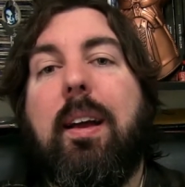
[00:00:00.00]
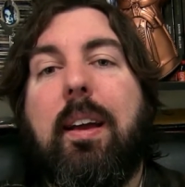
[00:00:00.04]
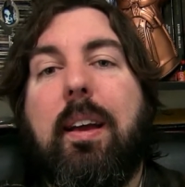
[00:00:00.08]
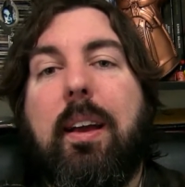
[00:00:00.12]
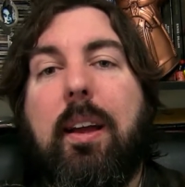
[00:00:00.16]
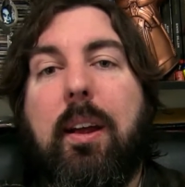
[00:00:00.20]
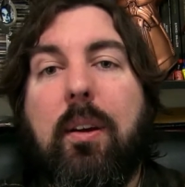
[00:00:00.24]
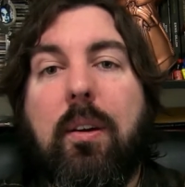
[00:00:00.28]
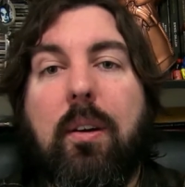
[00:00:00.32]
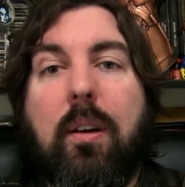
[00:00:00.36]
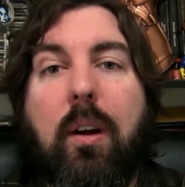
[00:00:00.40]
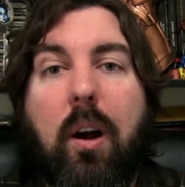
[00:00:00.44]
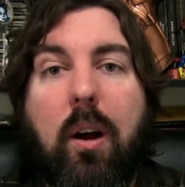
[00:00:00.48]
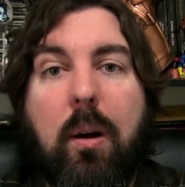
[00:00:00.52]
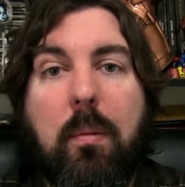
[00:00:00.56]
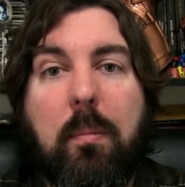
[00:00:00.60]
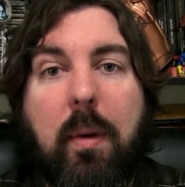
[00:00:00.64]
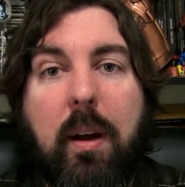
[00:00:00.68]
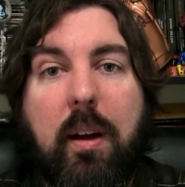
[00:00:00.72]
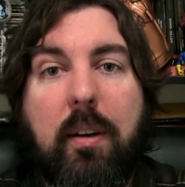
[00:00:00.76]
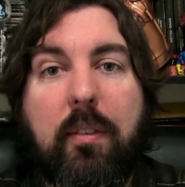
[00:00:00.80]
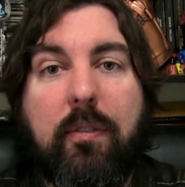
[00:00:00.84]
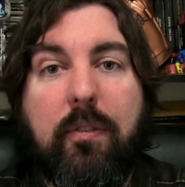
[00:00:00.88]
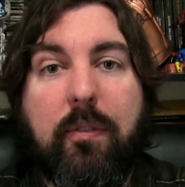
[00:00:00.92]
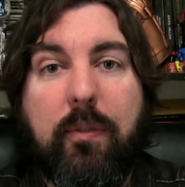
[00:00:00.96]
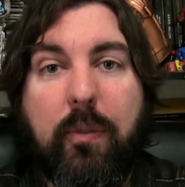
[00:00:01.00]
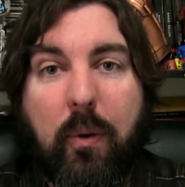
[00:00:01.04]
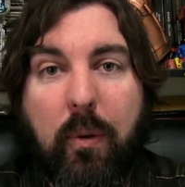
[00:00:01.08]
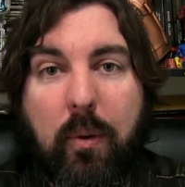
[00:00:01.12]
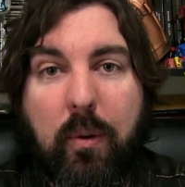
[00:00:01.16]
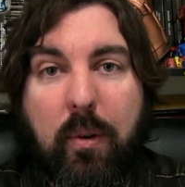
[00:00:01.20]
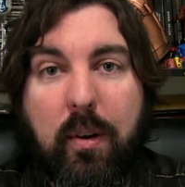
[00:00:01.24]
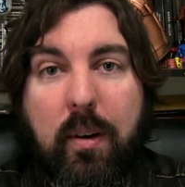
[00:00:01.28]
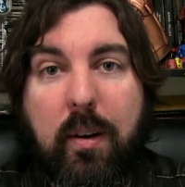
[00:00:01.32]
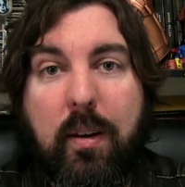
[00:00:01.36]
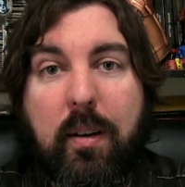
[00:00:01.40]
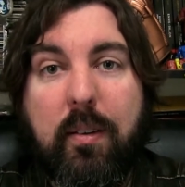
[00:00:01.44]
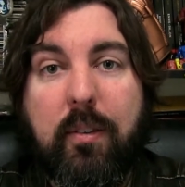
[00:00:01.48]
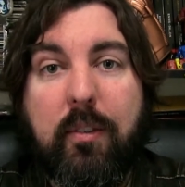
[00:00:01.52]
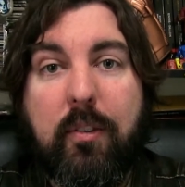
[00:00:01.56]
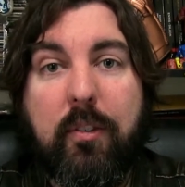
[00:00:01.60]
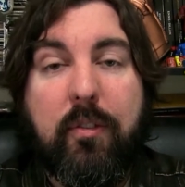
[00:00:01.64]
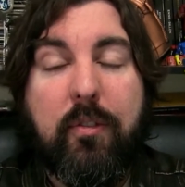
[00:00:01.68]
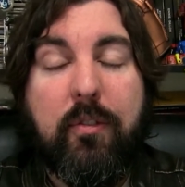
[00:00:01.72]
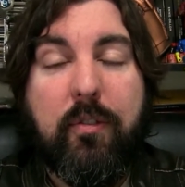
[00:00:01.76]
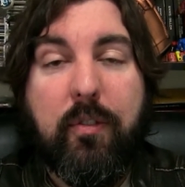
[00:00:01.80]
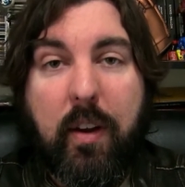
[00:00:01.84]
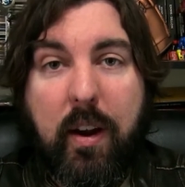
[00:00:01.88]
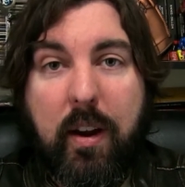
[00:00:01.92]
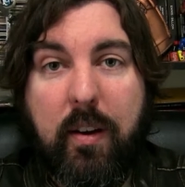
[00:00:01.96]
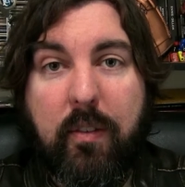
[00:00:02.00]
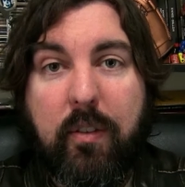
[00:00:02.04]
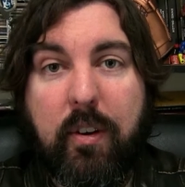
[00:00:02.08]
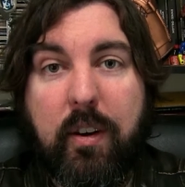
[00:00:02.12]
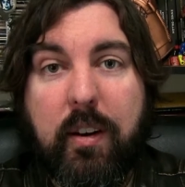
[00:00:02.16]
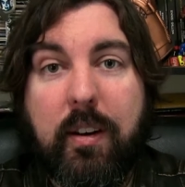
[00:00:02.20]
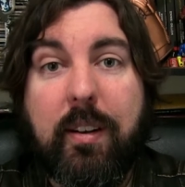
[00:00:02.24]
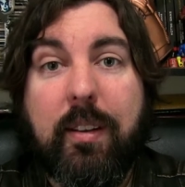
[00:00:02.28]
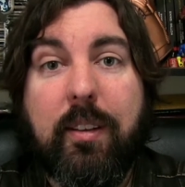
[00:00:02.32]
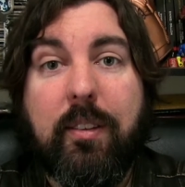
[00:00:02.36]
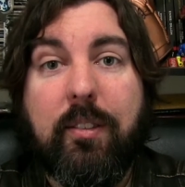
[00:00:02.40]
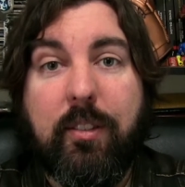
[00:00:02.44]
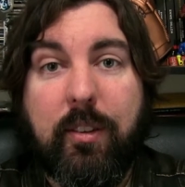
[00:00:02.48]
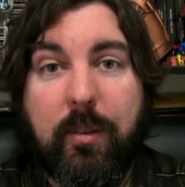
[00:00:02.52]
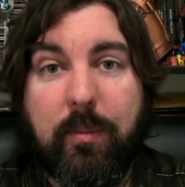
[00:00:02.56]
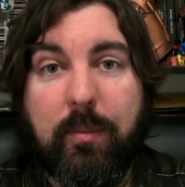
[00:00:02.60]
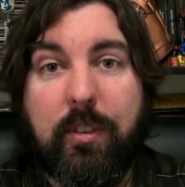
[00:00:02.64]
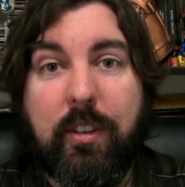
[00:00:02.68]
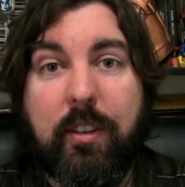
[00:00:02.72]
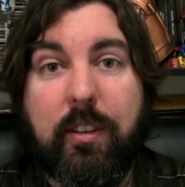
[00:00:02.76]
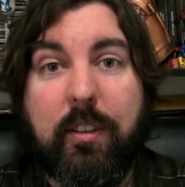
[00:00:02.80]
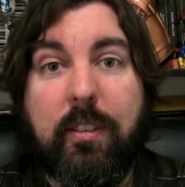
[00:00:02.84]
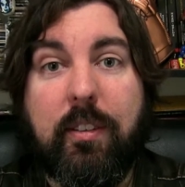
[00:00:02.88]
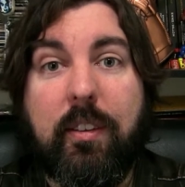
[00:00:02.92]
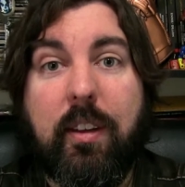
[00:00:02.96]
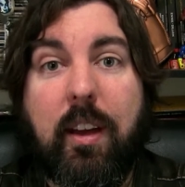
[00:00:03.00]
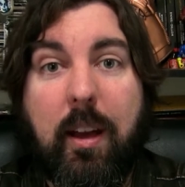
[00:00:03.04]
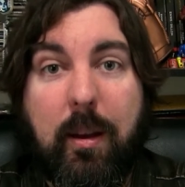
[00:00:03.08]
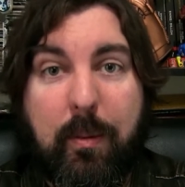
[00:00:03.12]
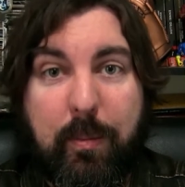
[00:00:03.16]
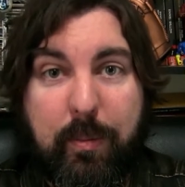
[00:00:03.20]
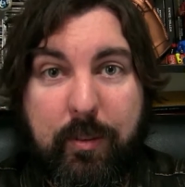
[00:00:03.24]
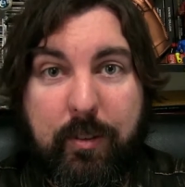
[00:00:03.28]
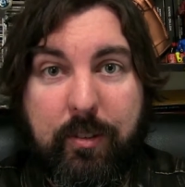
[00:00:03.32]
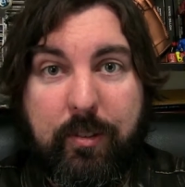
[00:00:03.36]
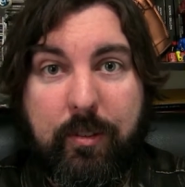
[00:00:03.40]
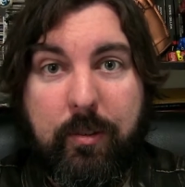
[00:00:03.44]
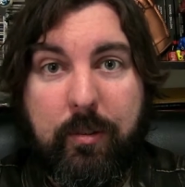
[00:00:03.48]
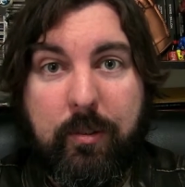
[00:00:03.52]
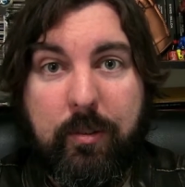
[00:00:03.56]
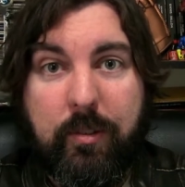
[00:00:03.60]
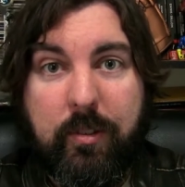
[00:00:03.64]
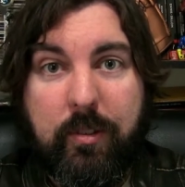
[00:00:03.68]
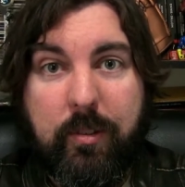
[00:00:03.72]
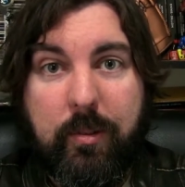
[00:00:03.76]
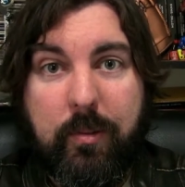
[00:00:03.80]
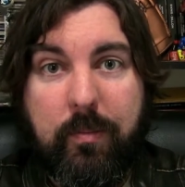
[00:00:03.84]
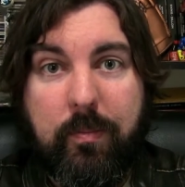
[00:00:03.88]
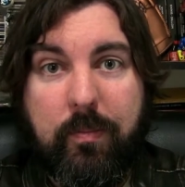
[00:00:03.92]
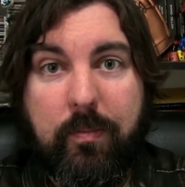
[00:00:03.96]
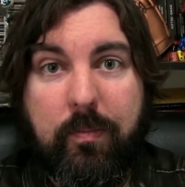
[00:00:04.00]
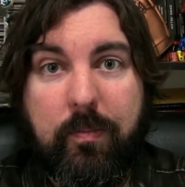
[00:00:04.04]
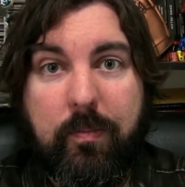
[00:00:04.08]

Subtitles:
Here are my four favorite Simpsons episodes.